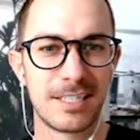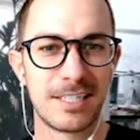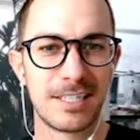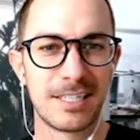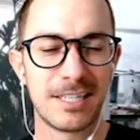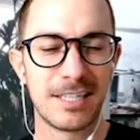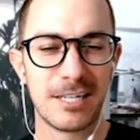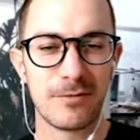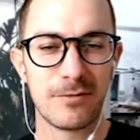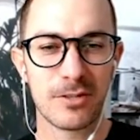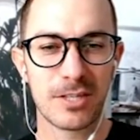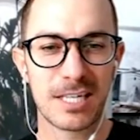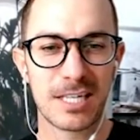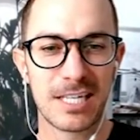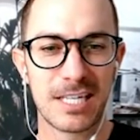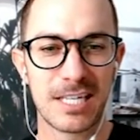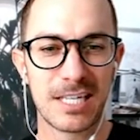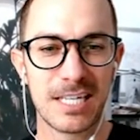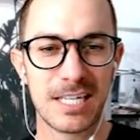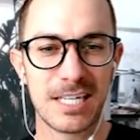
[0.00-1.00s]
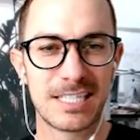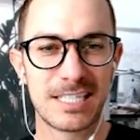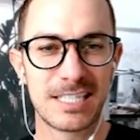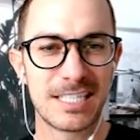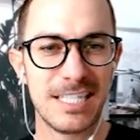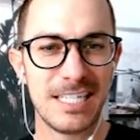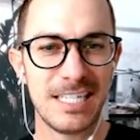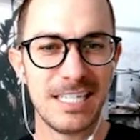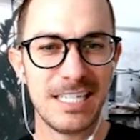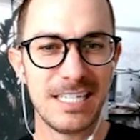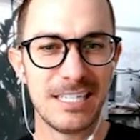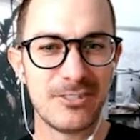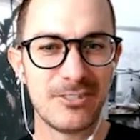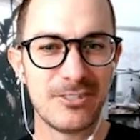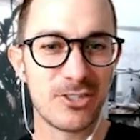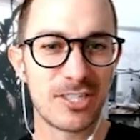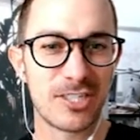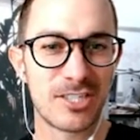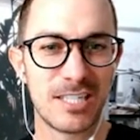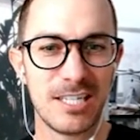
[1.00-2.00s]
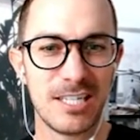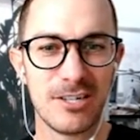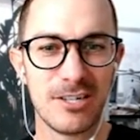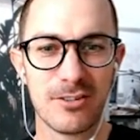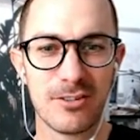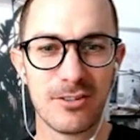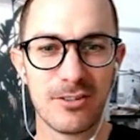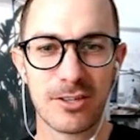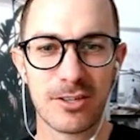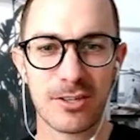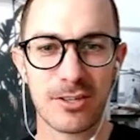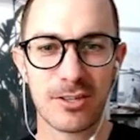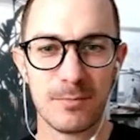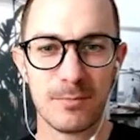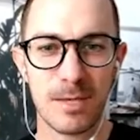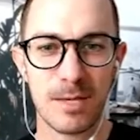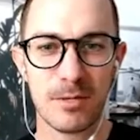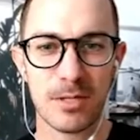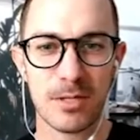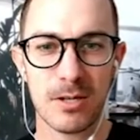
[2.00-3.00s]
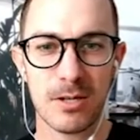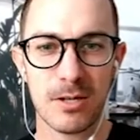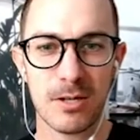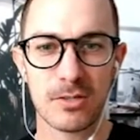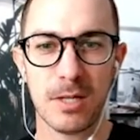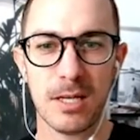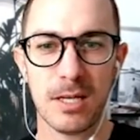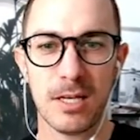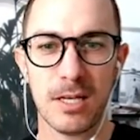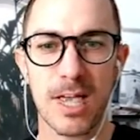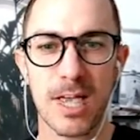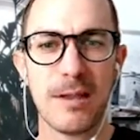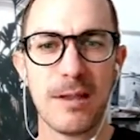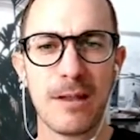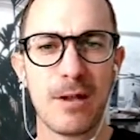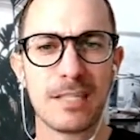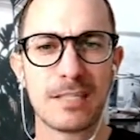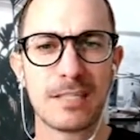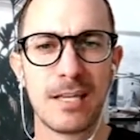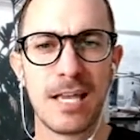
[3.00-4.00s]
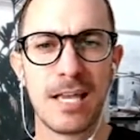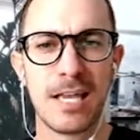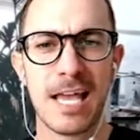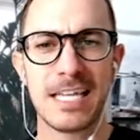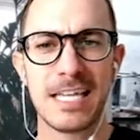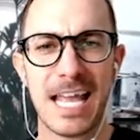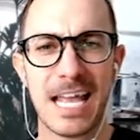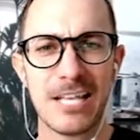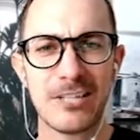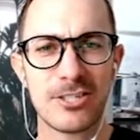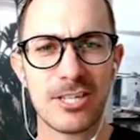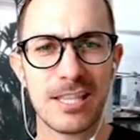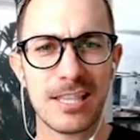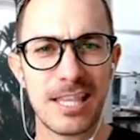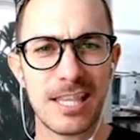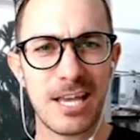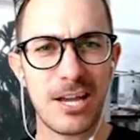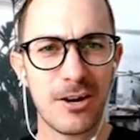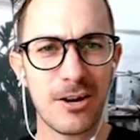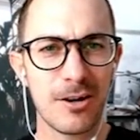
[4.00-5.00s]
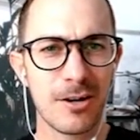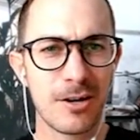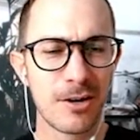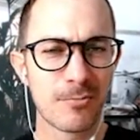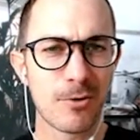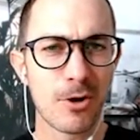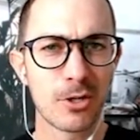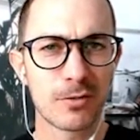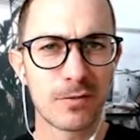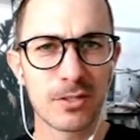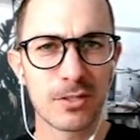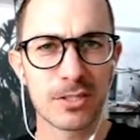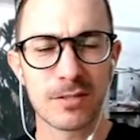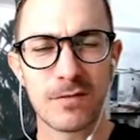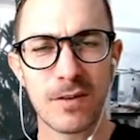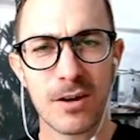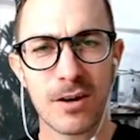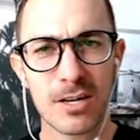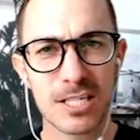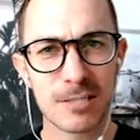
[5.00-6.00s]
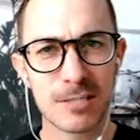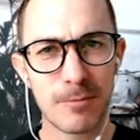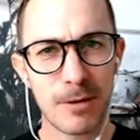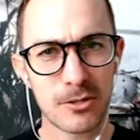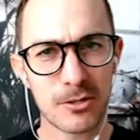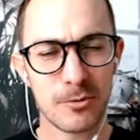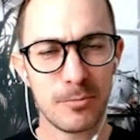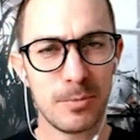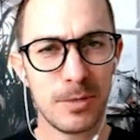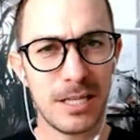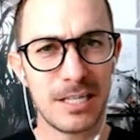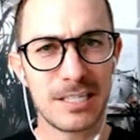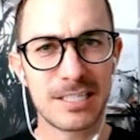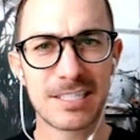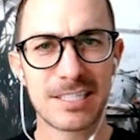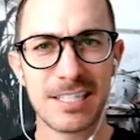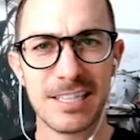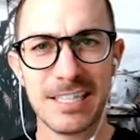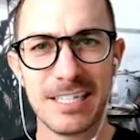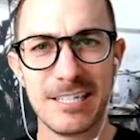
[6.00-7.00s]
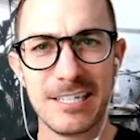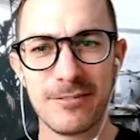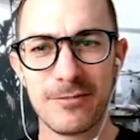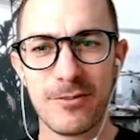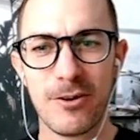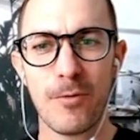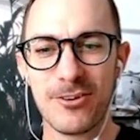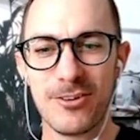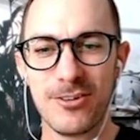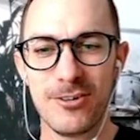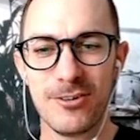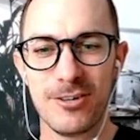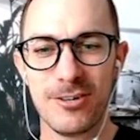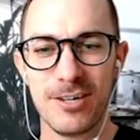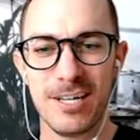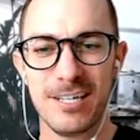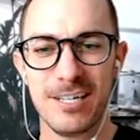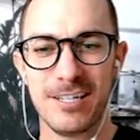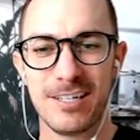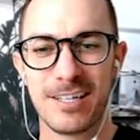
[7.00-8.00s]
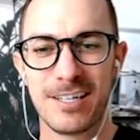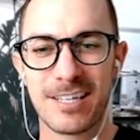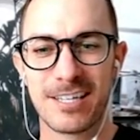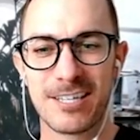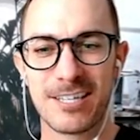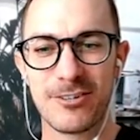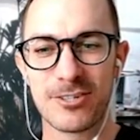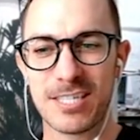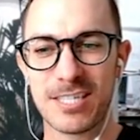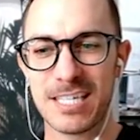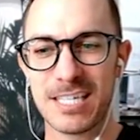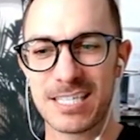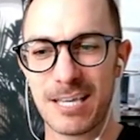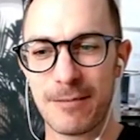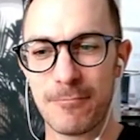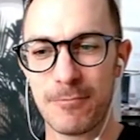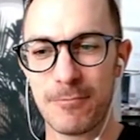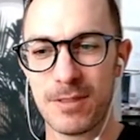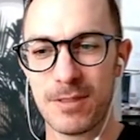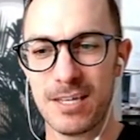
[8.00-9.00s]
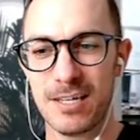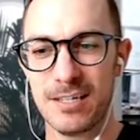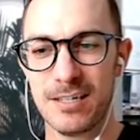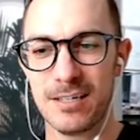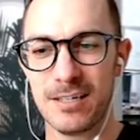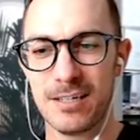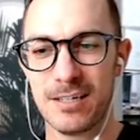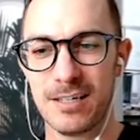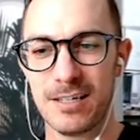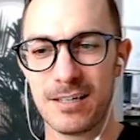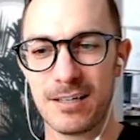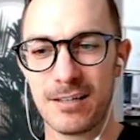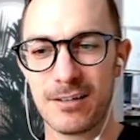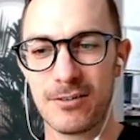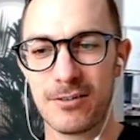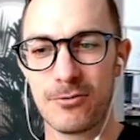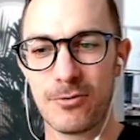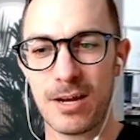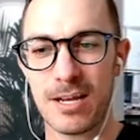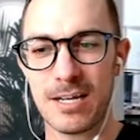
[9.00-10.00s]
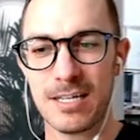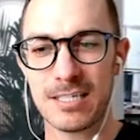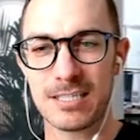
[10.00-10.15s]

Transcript: thing for the kids to see and just to hear the goats and the baby goats play. Anyways, tangent there. Roseville's a very special place to live. Hope you're seeing some of the greatness